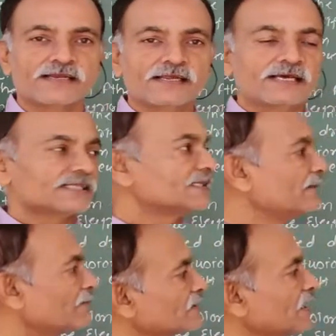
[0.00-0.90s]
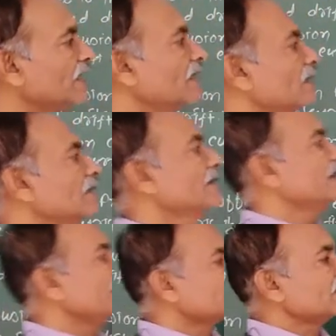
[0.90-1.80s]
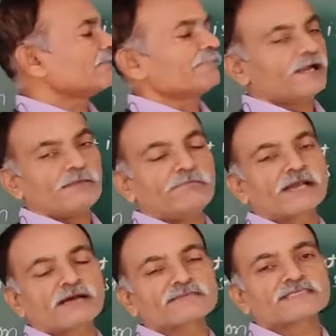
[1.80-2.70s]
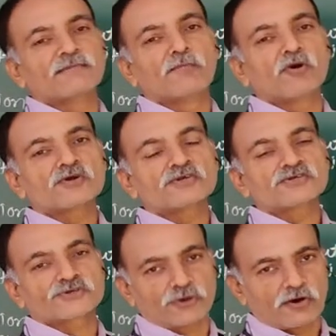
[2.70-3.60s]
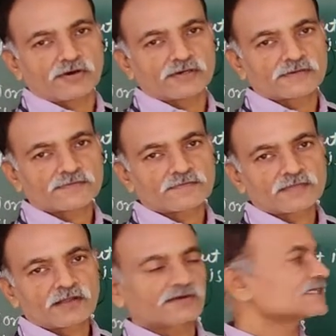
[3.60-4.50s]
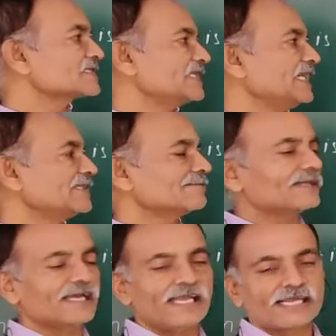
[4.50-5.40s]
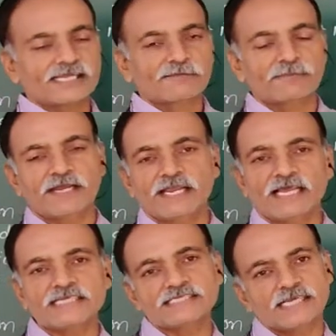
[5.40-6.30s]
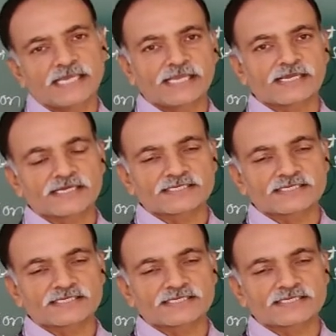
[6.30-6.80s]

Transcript: Therefore, the electric field becomes the more strong, but the strength of the electric field is increases.